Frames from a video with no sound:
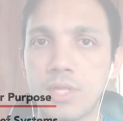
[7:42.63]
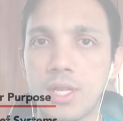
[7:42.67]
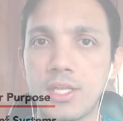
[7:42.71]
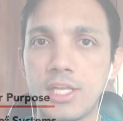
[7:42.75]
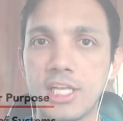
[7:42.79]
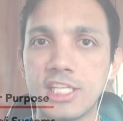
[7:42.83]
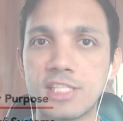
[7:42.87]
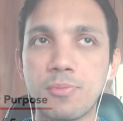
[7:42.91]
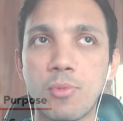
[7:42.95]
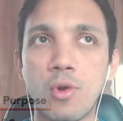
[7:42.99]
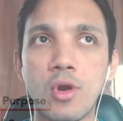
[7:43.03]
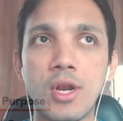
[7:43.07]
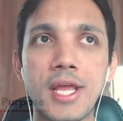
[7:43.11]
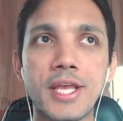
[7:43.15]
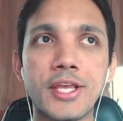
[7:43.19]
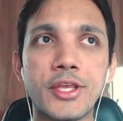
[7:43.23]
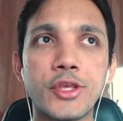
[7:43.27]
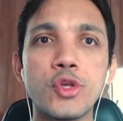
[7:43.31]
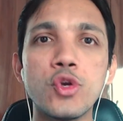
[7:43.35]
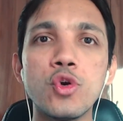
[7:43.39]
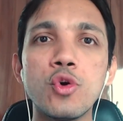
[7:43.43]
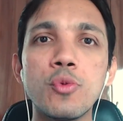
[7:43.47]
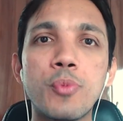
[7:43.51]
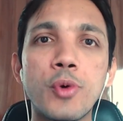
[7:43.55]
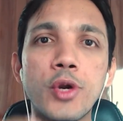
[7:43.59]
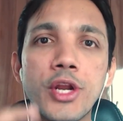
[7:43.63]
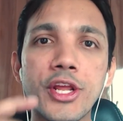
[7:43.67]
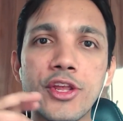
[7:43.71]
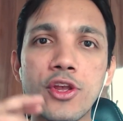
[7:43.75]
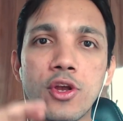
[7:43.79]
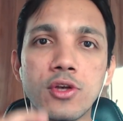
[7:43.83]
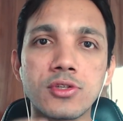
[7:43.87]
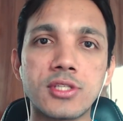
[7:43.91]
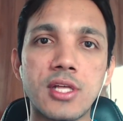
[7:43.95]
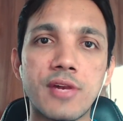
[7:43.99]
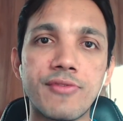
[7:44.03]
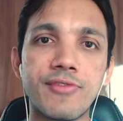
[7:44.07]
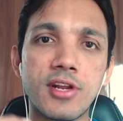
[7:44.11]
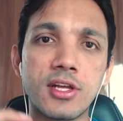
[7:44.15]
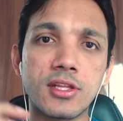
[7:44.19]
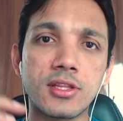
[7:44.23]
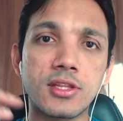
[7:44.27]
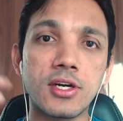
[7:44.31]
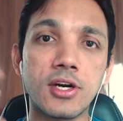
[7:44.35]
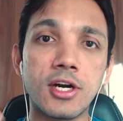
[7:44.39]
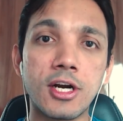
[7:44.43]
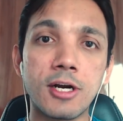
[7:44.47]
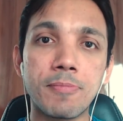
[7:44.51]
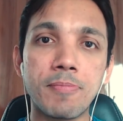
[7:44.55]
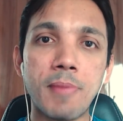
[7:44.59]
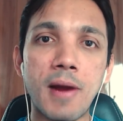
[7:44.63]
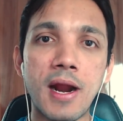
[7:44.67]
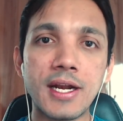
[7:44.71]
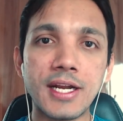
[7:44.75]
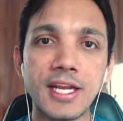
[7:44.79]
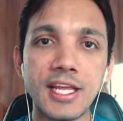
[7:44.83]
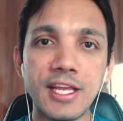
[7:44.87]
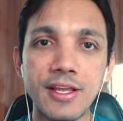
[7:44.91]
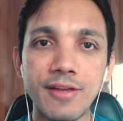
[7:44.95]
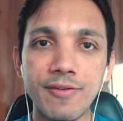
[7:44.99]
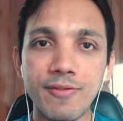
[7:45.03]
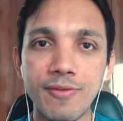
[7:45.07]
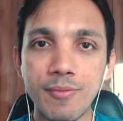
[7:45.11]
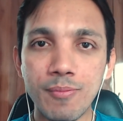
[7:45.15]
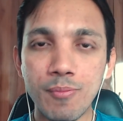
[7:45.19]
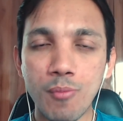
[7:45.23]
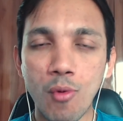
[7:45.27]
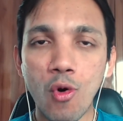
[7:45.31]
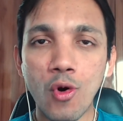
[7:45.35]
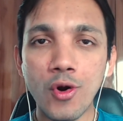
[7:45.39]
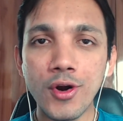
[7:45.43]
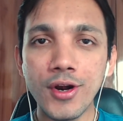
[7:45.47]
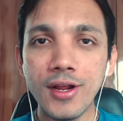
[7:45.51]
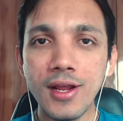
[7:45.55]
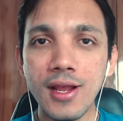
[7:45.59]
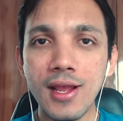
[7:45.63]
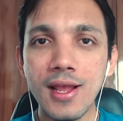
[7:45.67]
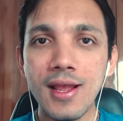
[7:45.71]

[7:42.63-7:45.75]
It's more like you putting yourself in a third-party mode